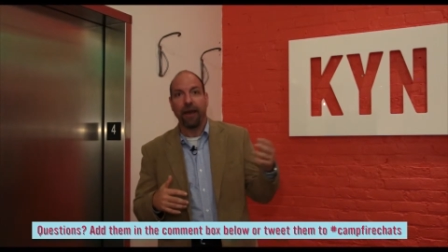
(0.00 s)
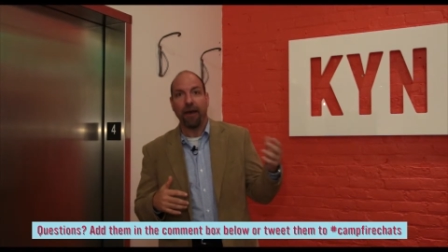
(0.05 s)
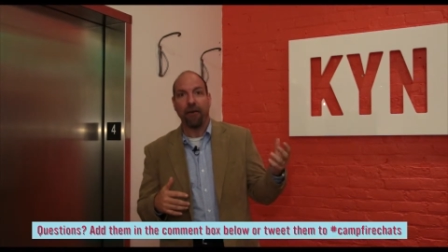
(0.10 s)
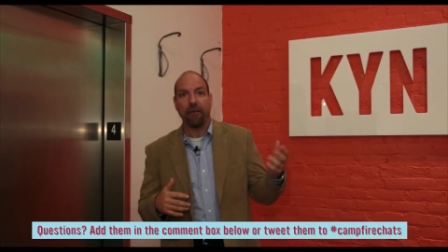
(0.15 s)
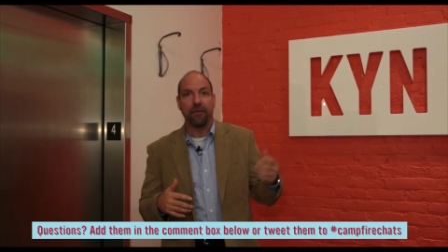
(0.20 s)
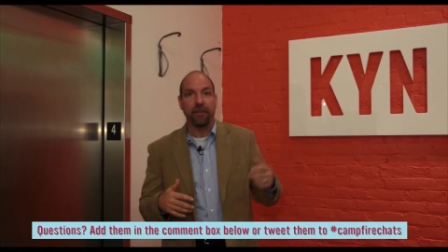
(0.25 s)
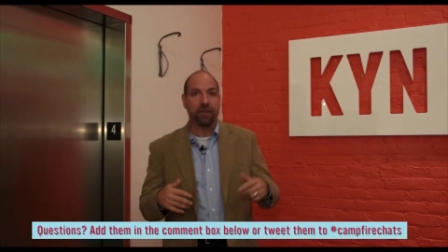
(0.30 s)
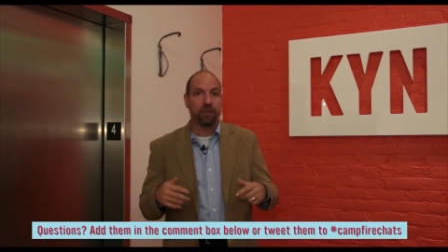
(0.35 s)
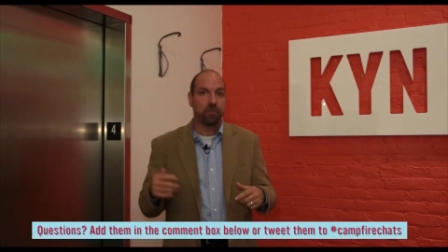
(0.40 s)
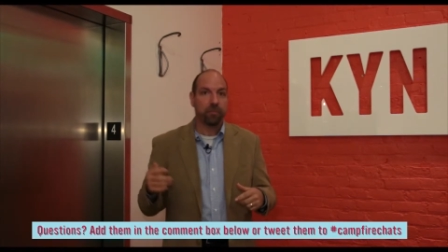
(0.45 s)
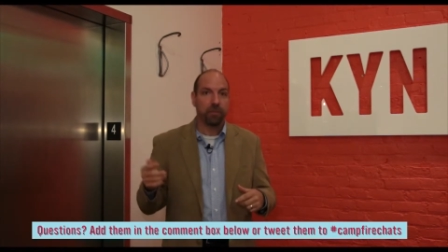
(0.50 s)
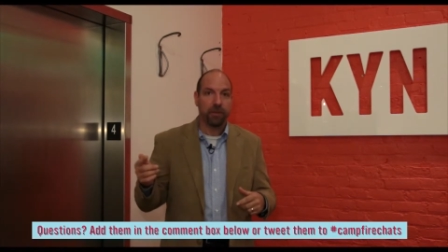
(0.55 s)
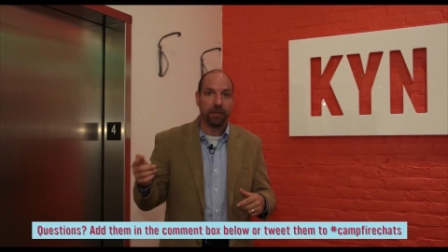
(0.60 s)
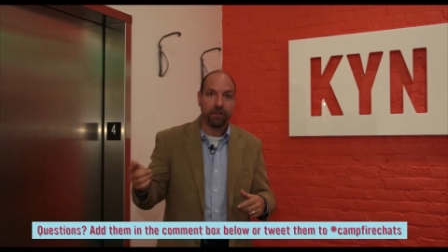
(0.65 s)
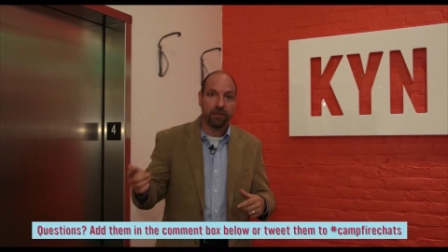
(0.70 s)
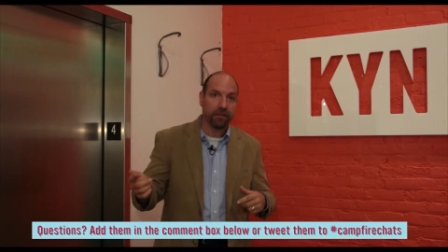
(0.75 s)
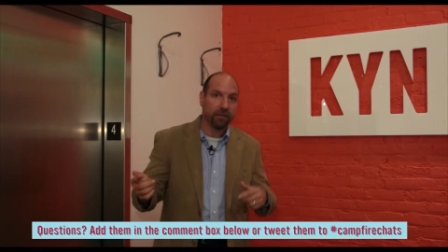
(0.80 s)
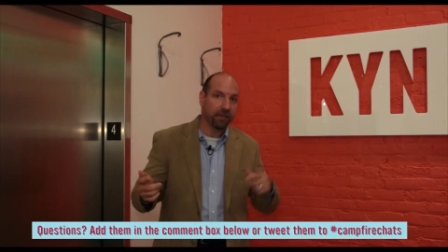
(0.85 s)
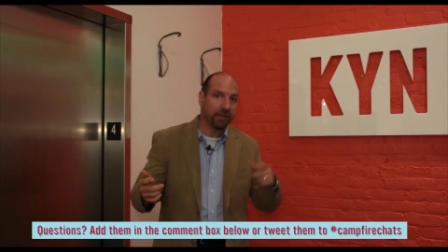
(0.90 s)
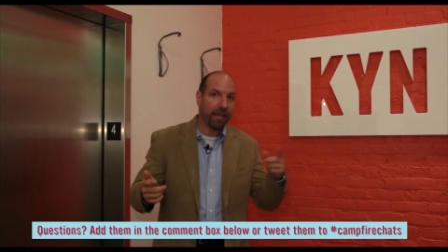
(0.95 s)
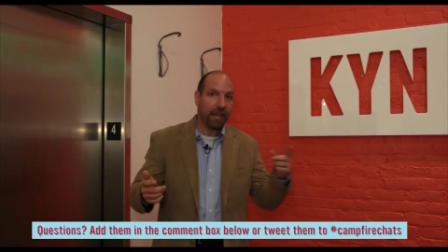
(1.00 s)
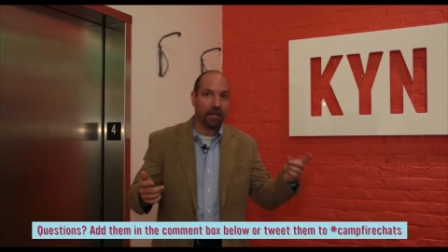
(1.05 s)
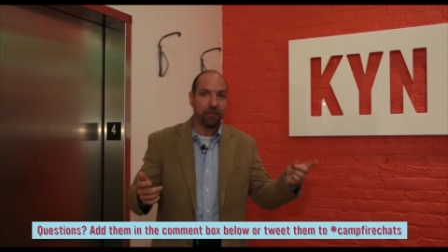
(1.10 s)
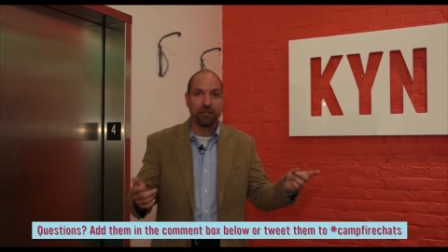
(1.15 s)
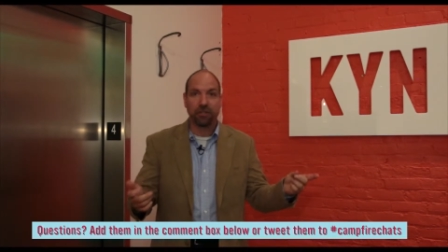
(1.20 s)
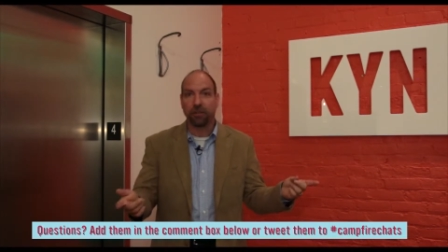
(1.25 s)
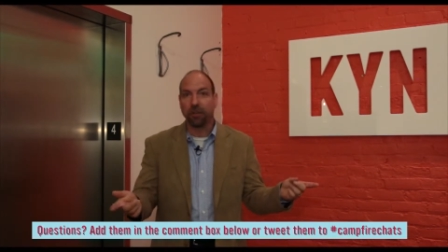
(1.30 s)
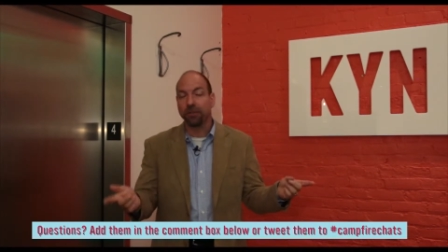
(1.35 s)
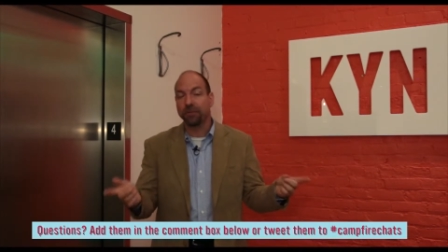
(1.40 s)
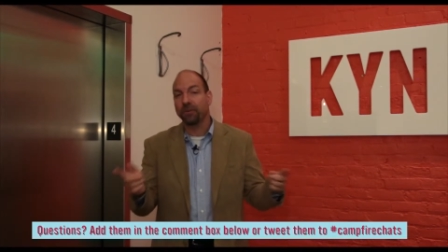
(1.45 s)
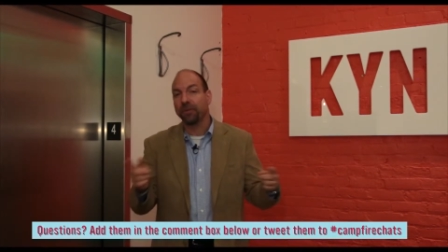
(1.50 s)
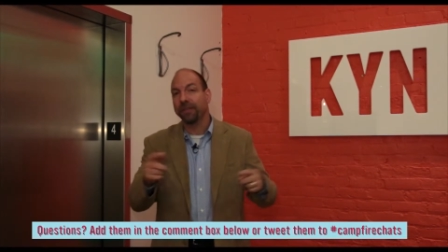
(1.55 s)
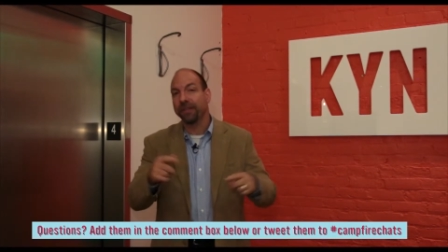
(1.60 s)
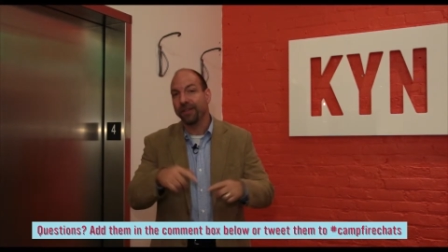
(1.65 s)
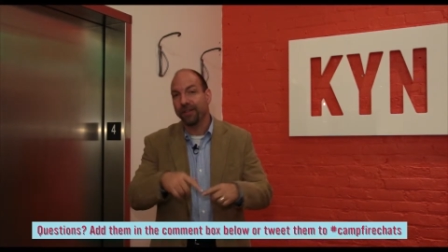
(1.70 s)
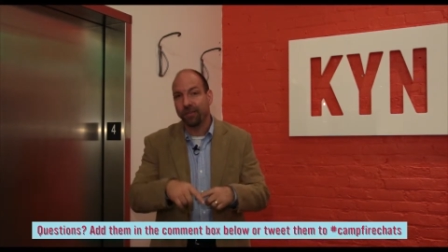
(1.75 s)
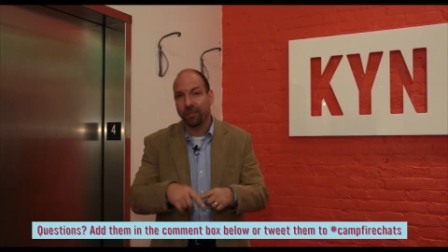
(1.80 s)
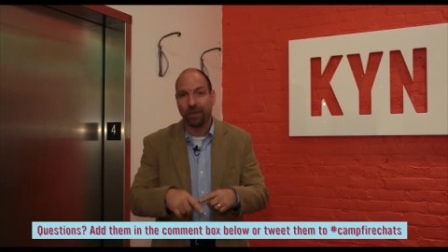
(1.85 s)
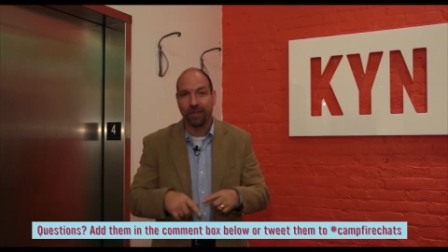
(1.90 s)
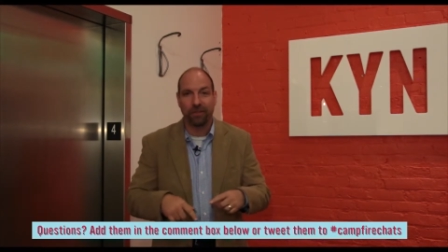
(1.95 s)
how this piece and gadget goes with
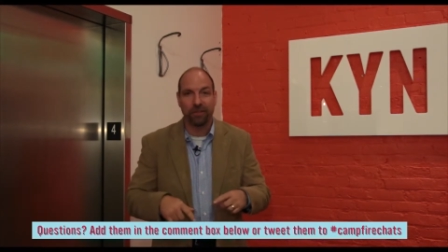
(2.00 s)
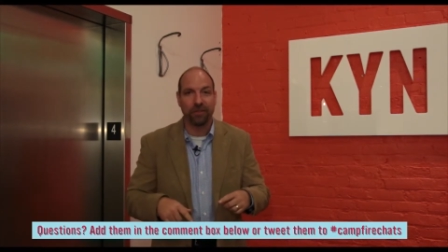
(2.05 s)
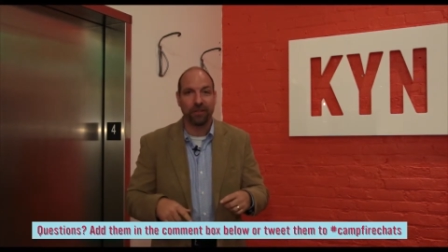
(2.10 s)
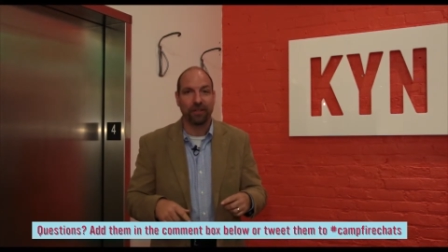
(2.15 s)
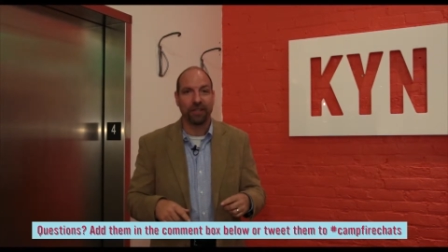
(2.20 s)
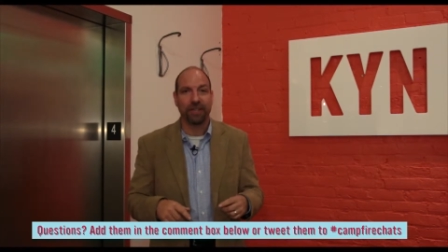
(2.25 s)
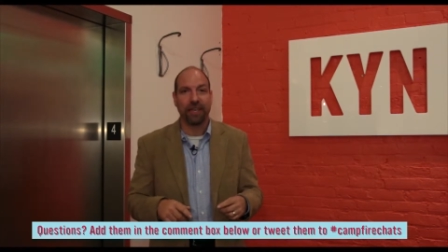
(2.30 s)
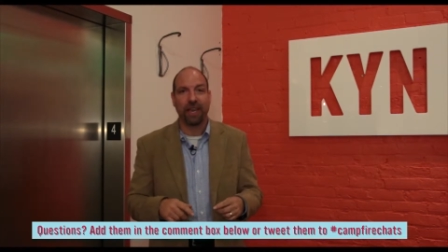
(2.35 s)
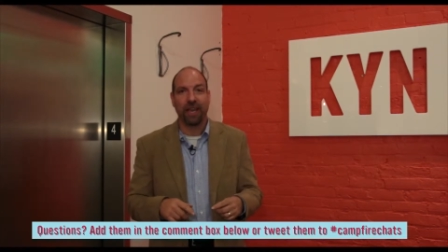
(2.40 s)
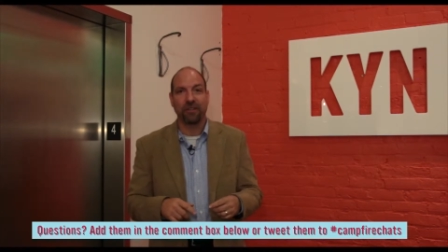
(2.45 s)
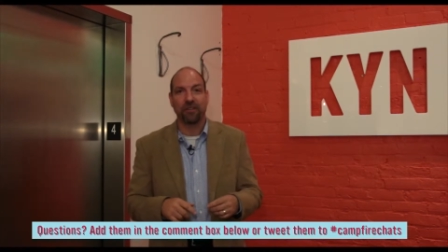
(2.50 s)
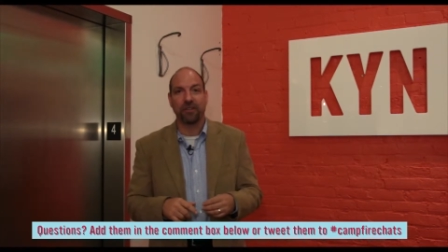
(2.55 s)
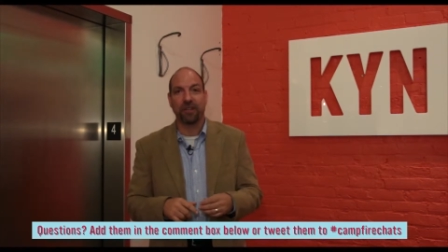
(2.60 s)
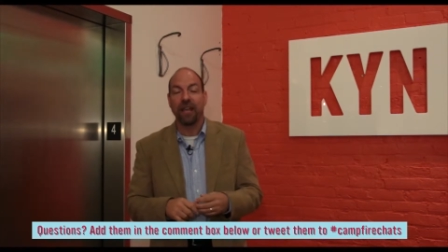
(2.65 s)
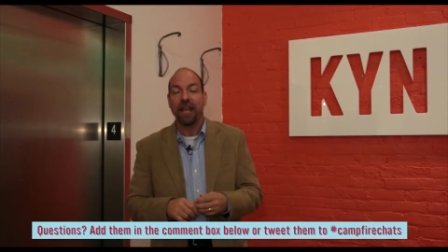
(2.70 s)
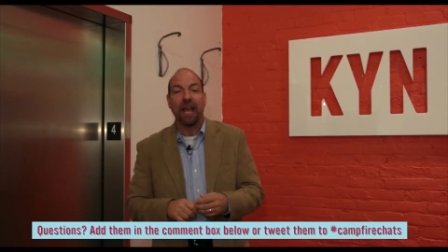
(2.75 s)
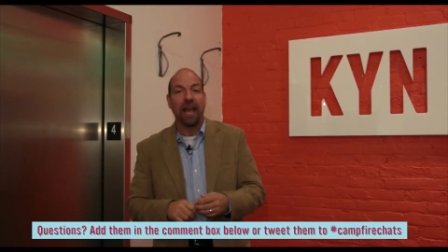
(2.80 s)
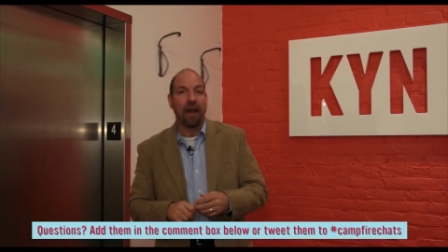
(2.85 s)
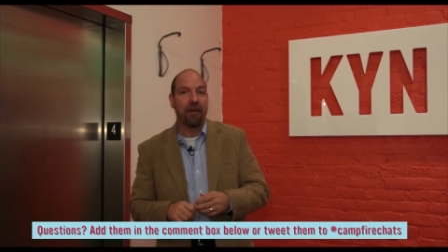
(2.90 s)
this piece and gadget,